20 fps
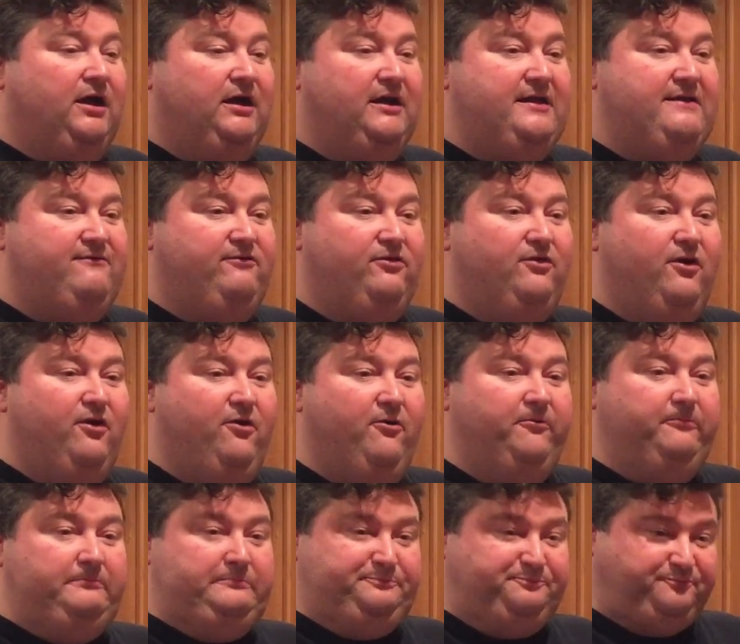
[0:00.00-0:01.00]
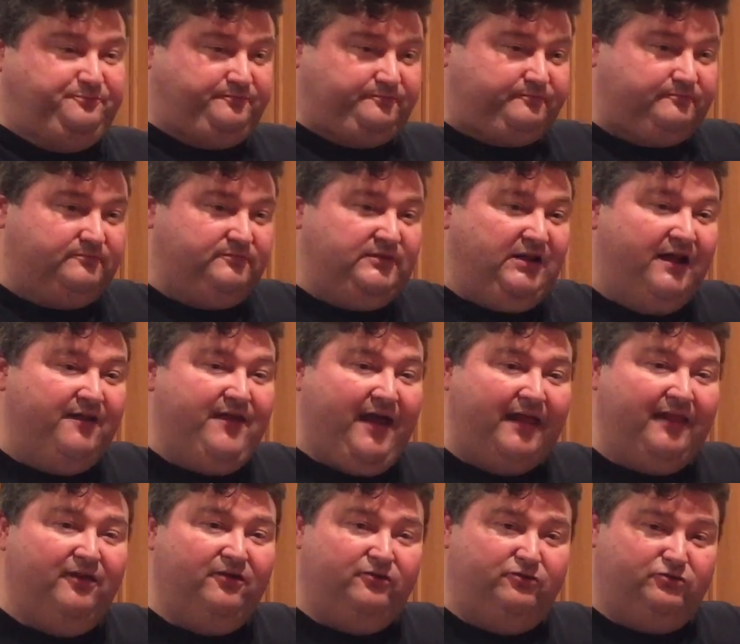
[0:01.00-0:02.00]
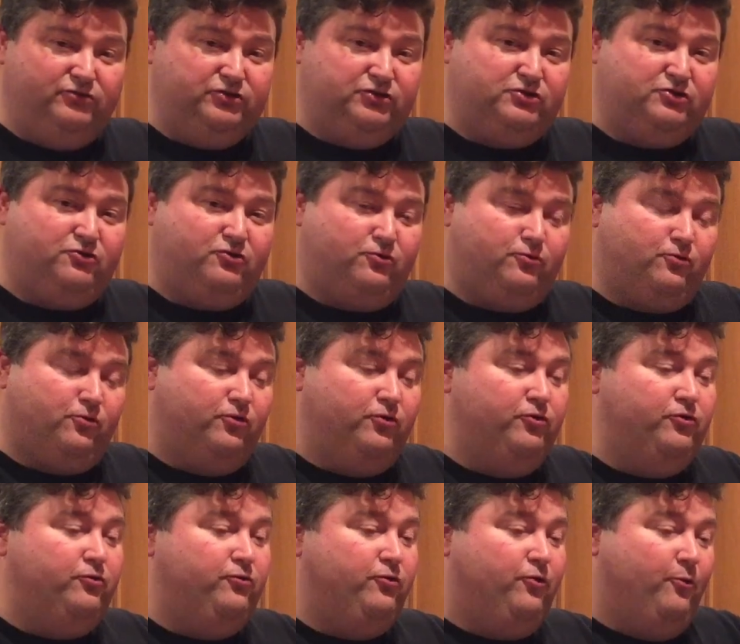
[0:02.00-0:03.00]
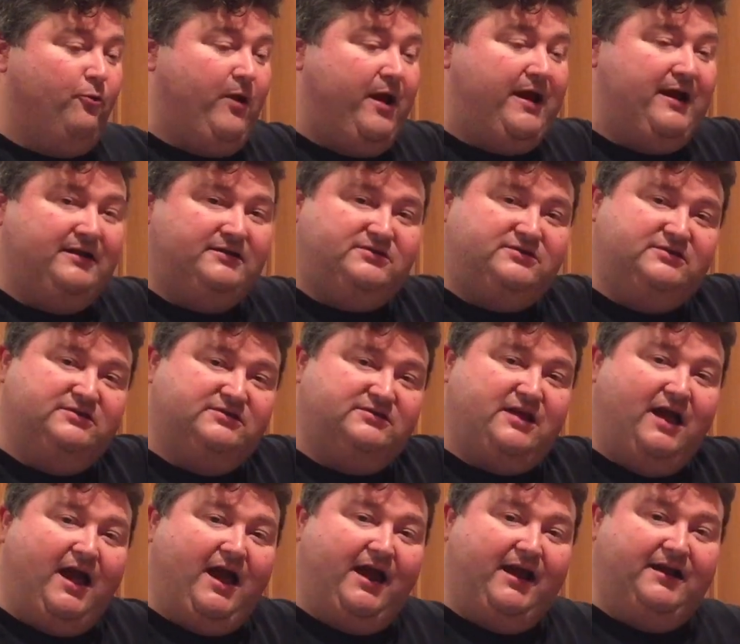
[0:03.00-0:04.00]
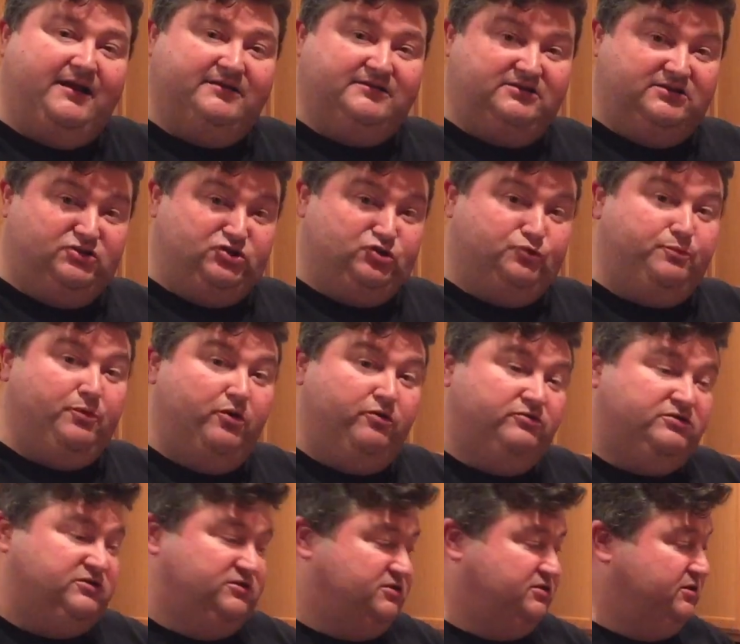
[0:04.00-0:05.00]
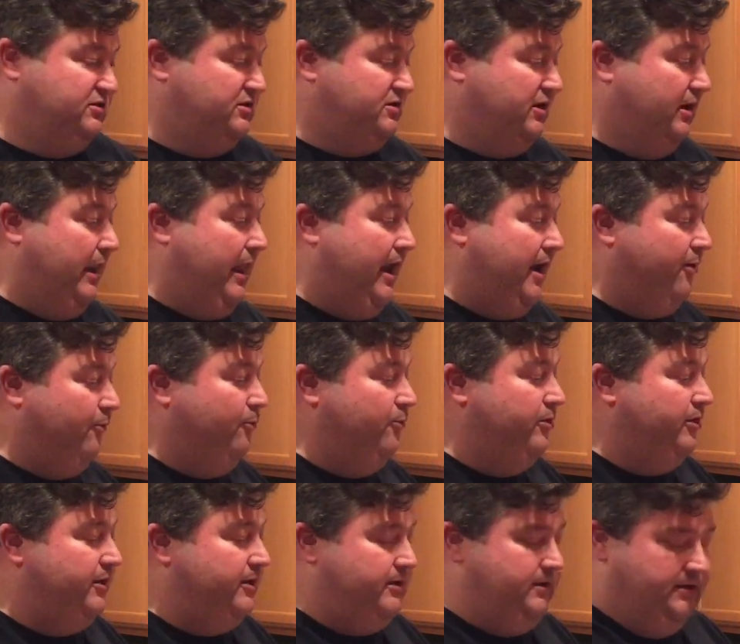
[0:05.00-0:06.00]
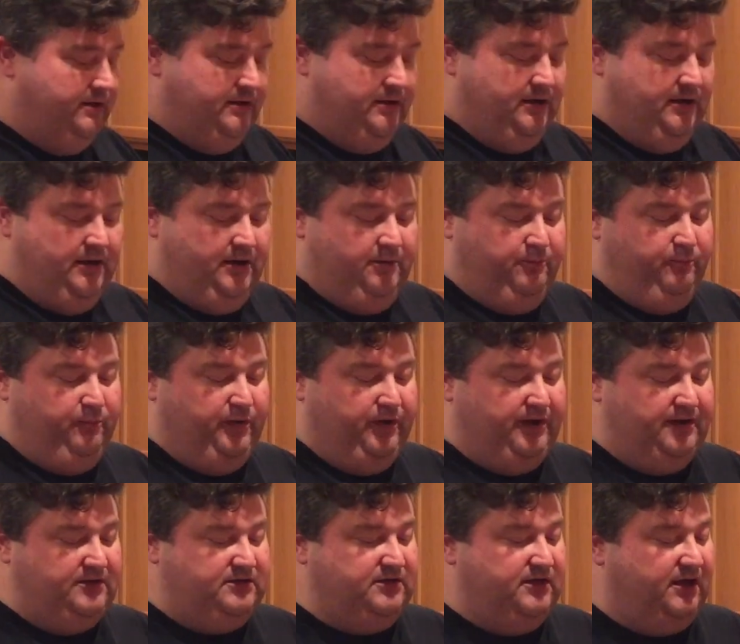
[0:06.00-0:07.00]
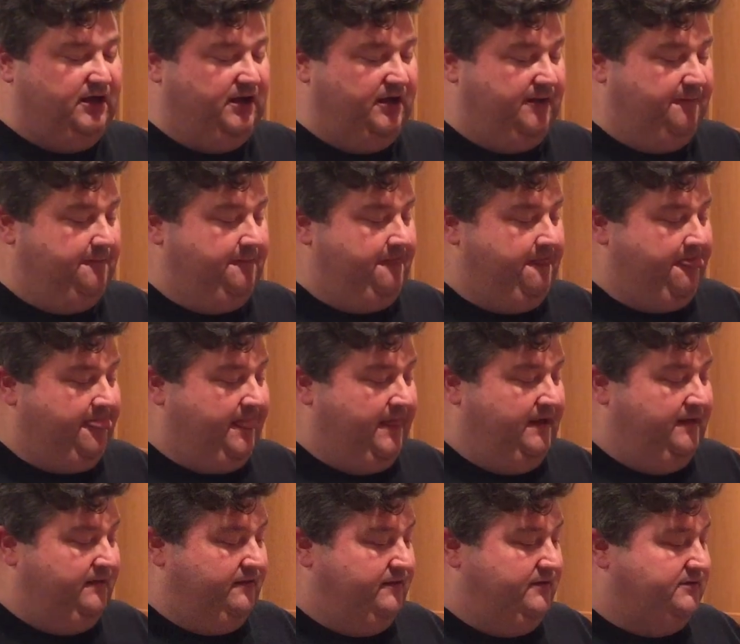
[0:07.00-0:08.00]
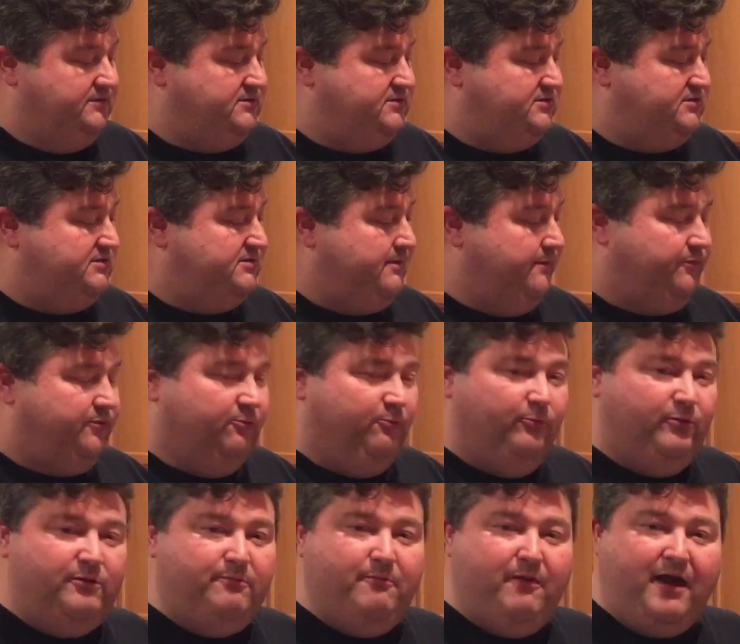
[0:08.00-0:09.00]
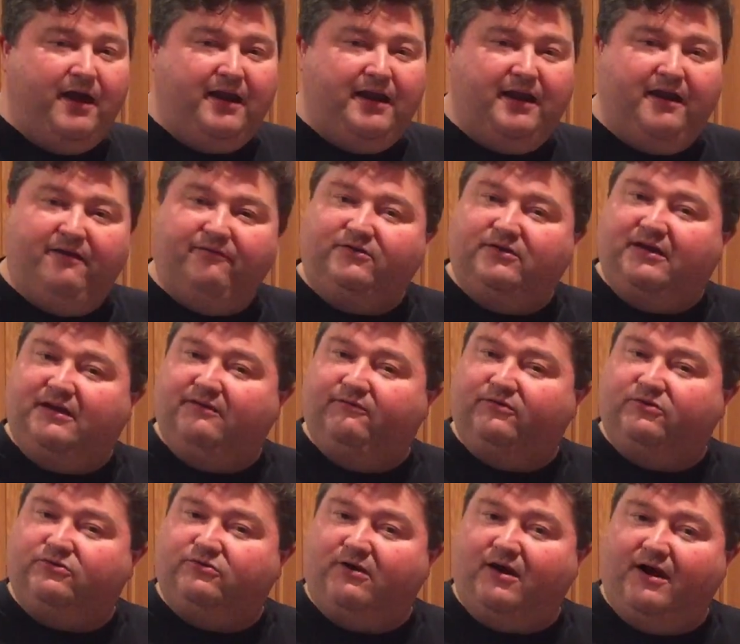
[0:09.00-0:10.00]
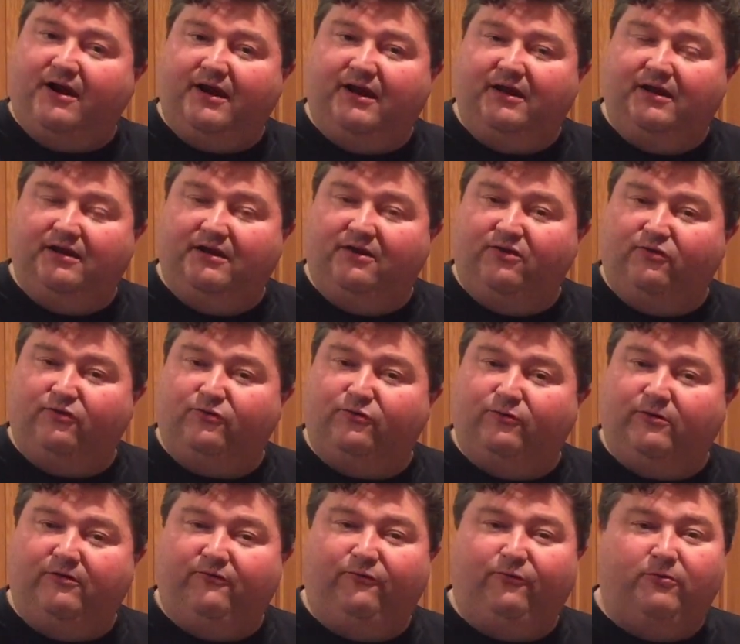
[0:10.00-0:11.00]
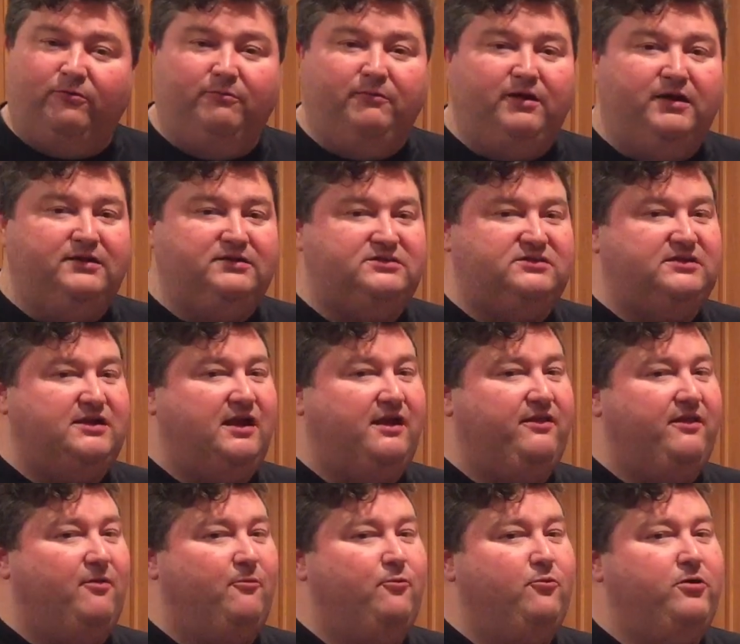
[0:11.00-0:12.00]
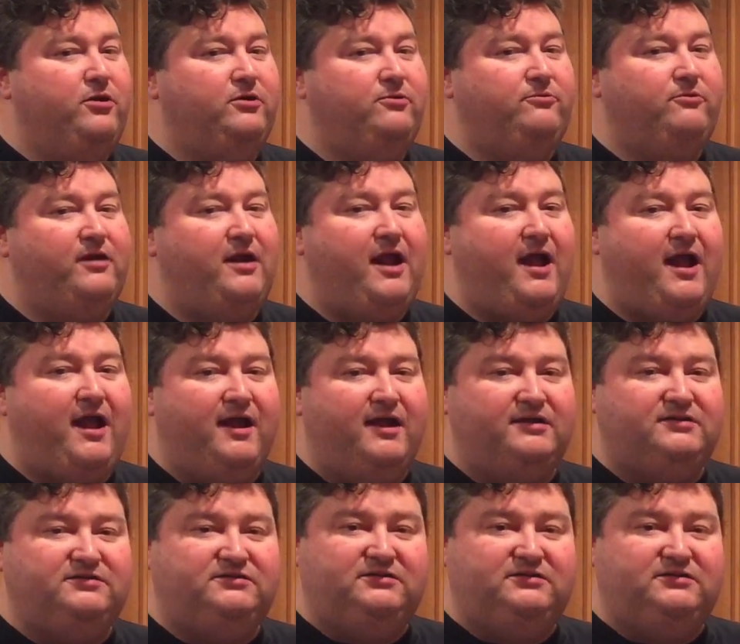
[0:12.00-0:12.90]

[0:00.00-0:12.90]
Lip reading: Even though that little screw, the way it's designed, is exposed to a lot of wood. But this is something we might have to give a try again another 3 or 4 months. See how that wood reacts.